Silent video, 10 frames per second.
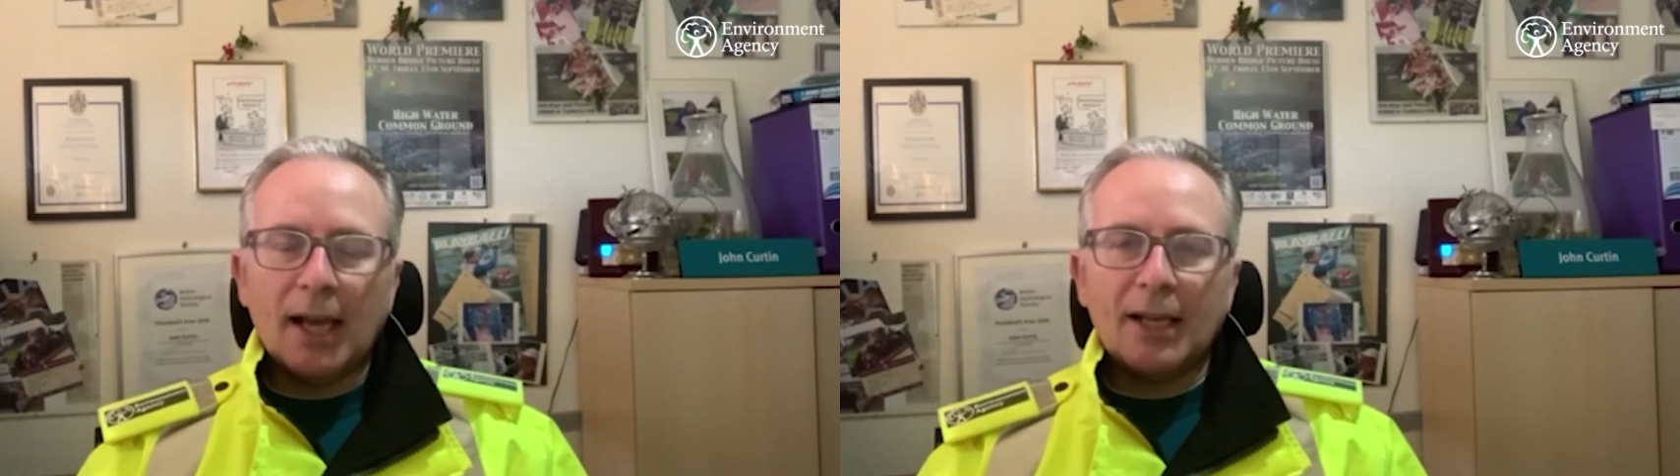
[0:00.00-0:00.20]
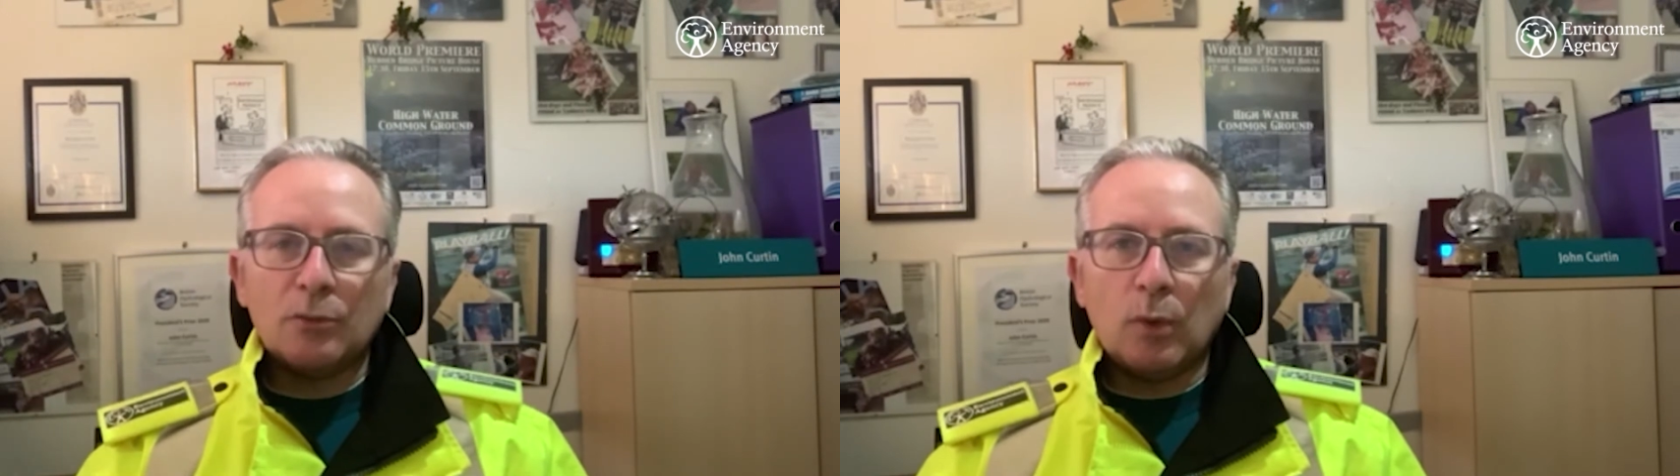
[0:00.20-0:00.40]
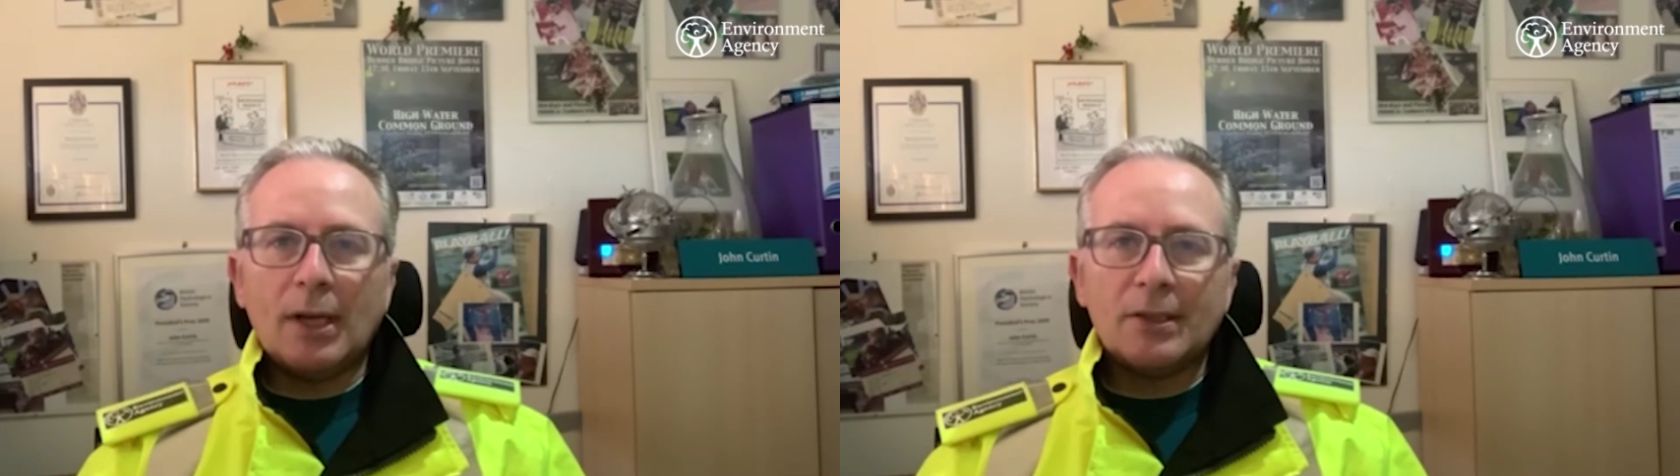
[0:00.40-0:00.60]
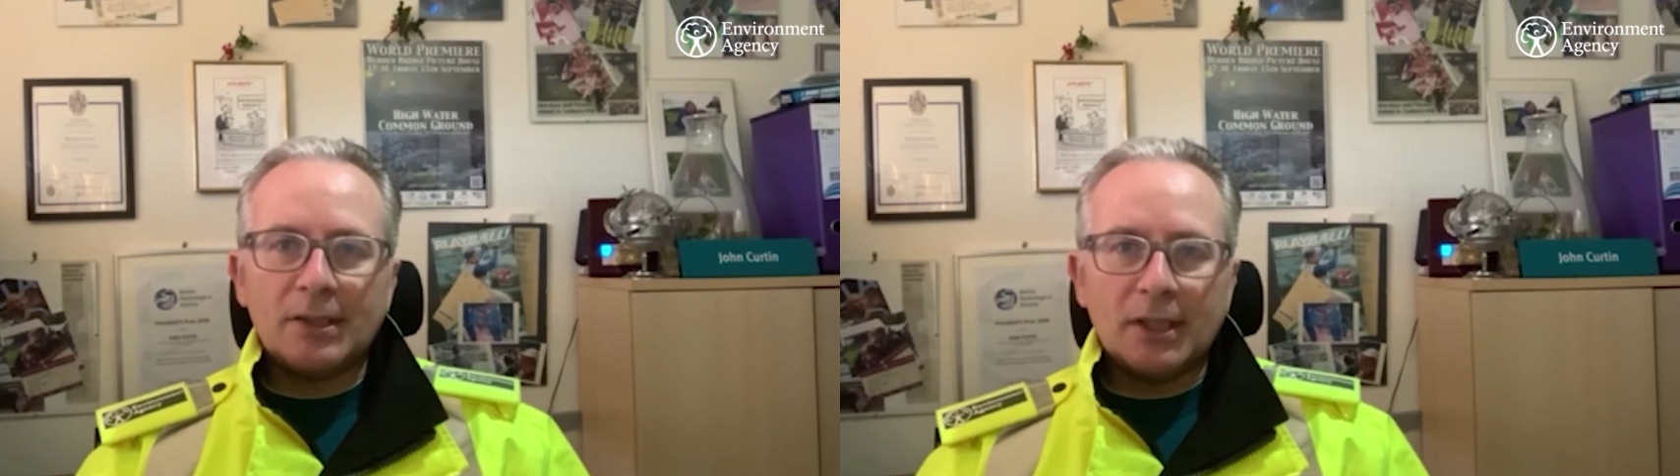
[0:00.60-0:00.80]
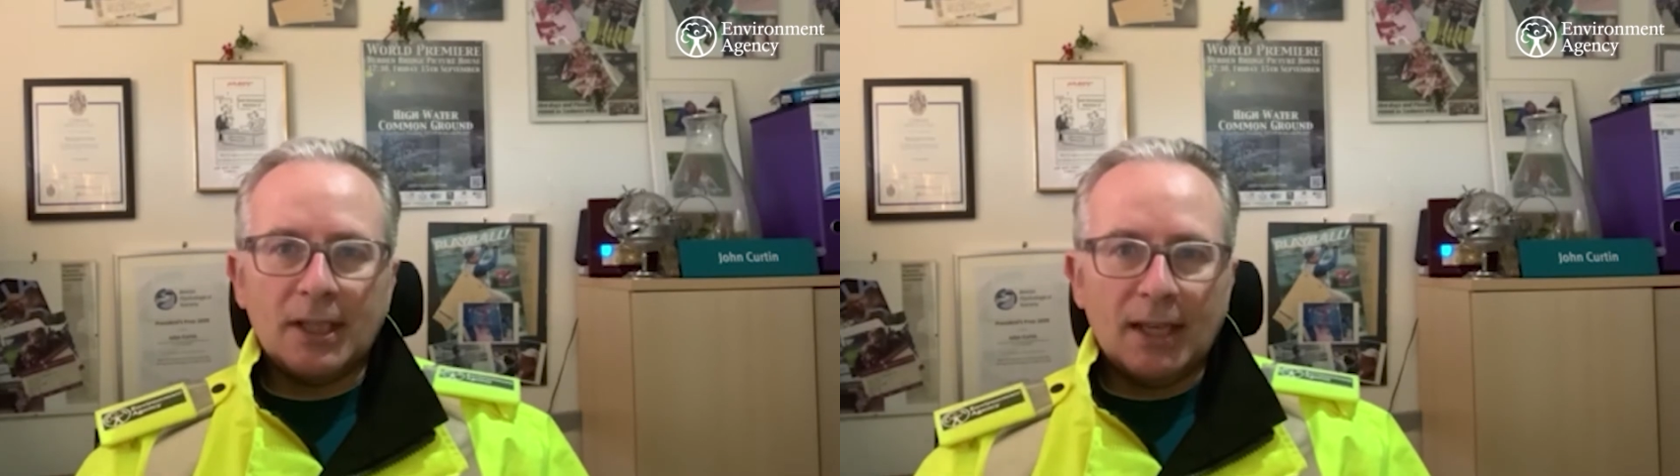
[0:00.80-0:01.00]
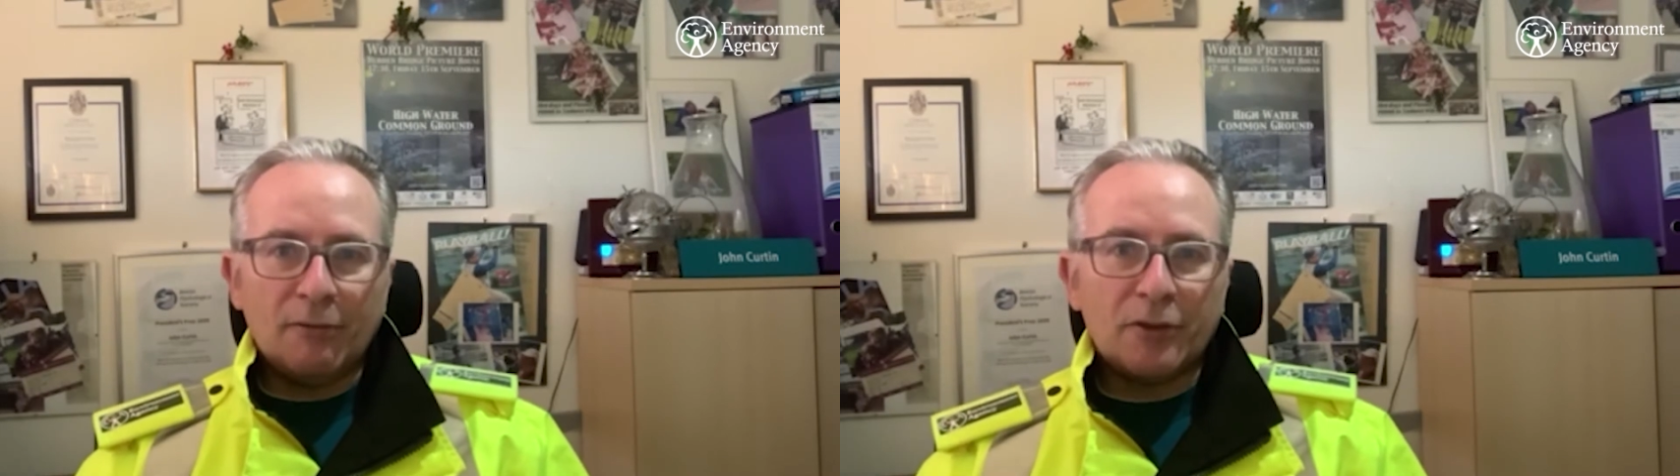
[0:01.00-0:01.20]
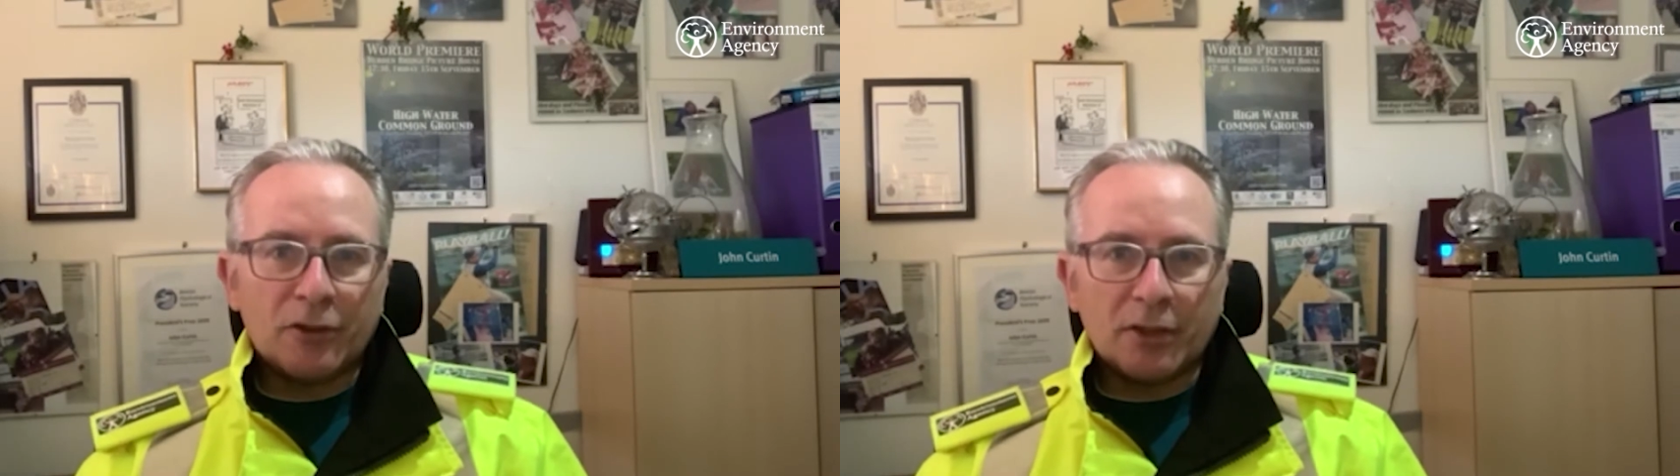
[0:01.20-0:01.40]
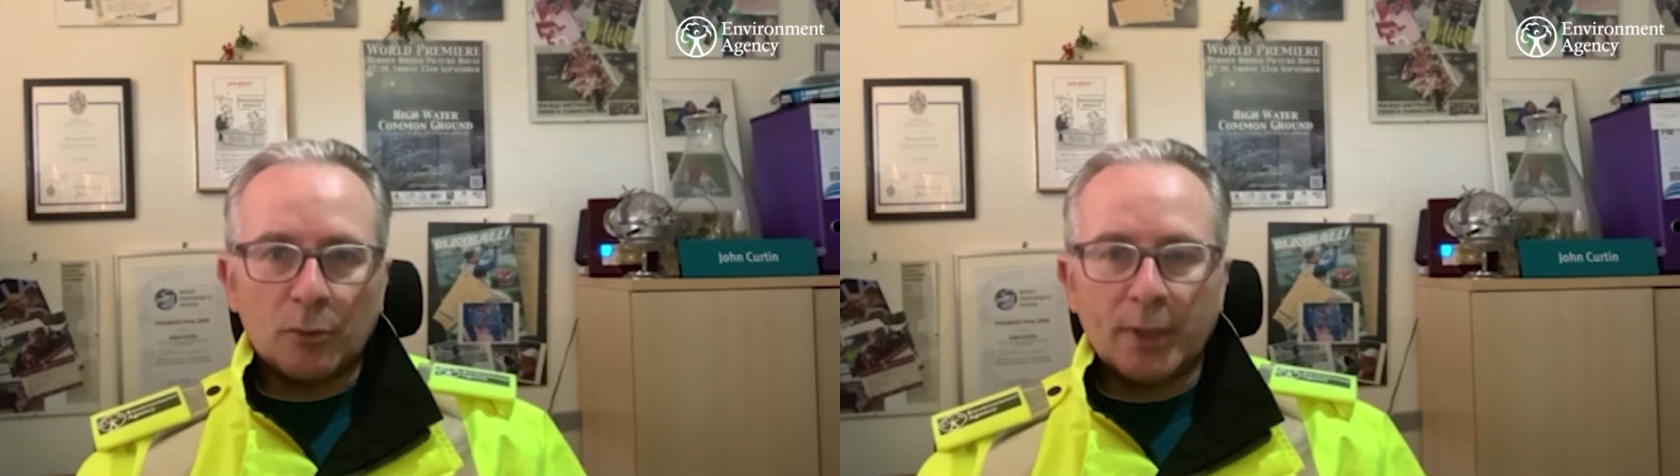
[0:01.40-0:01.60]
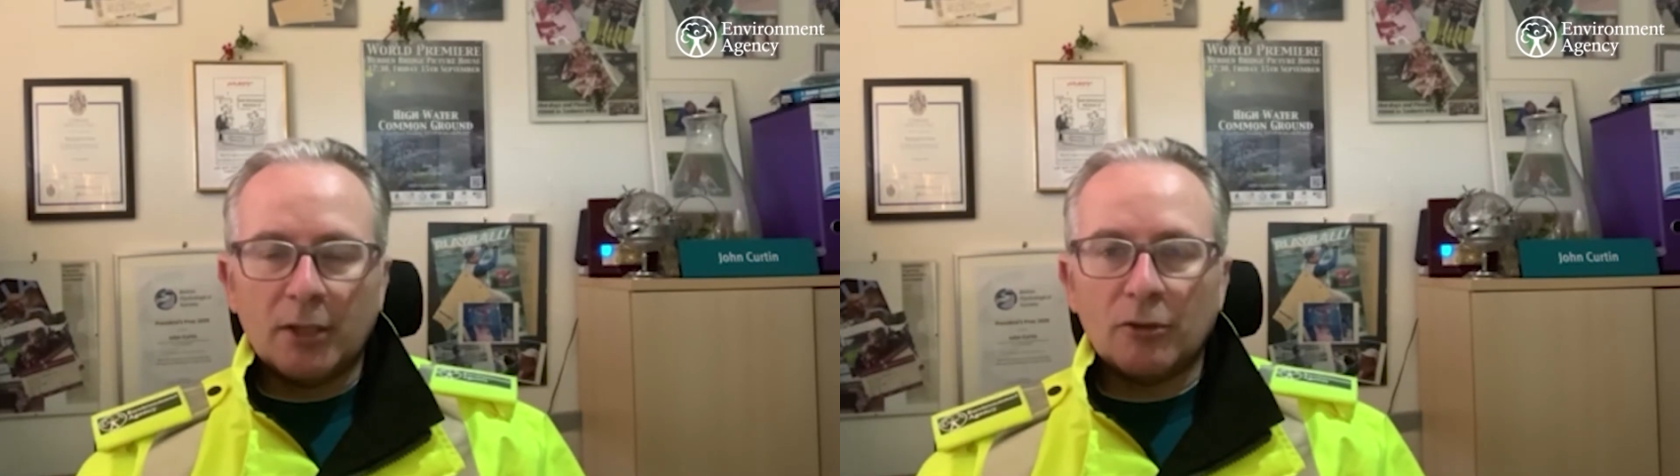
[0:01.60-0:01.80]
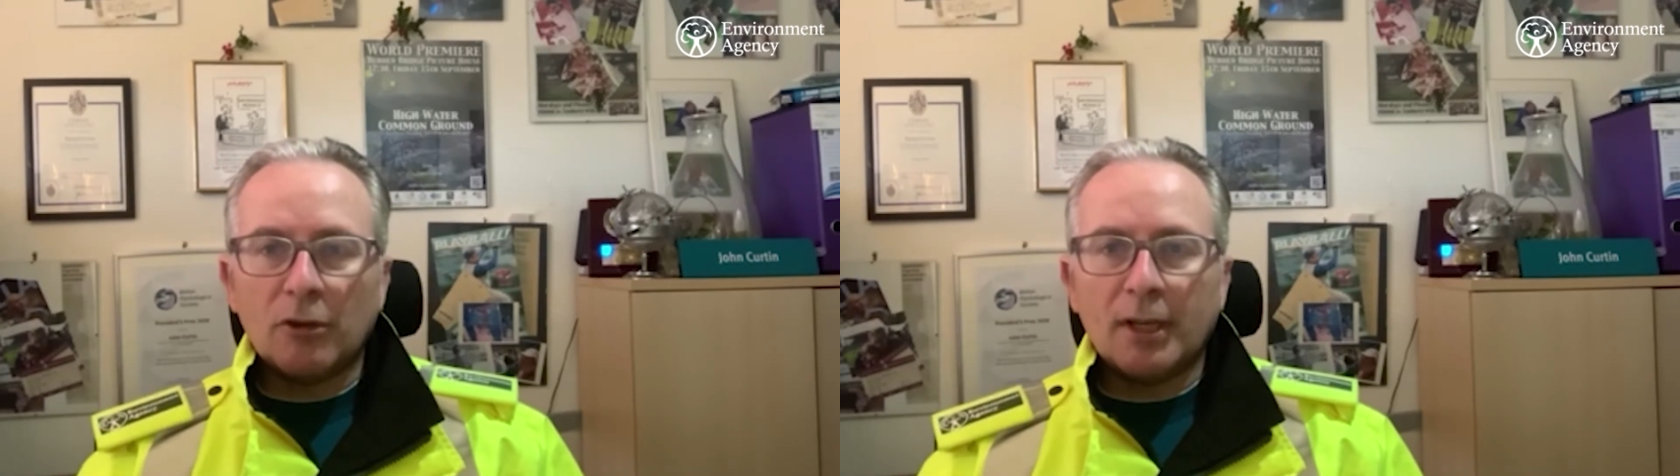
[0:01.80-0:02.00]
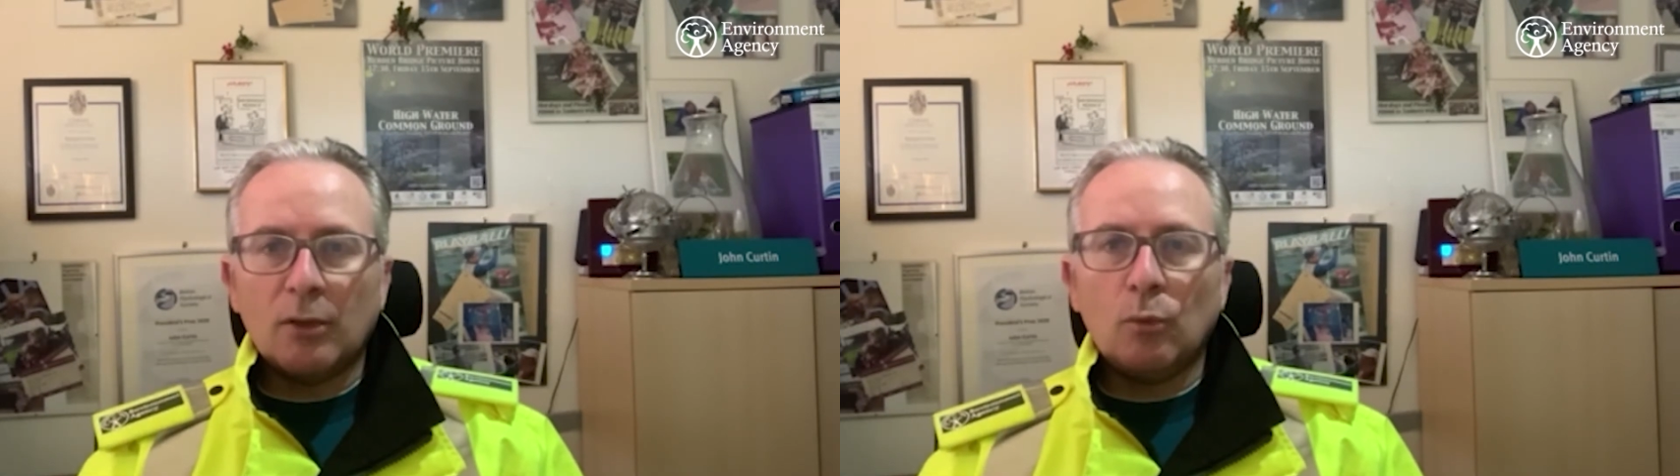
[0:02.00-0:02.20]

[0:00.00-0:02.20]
as well as the infrastructure we can create,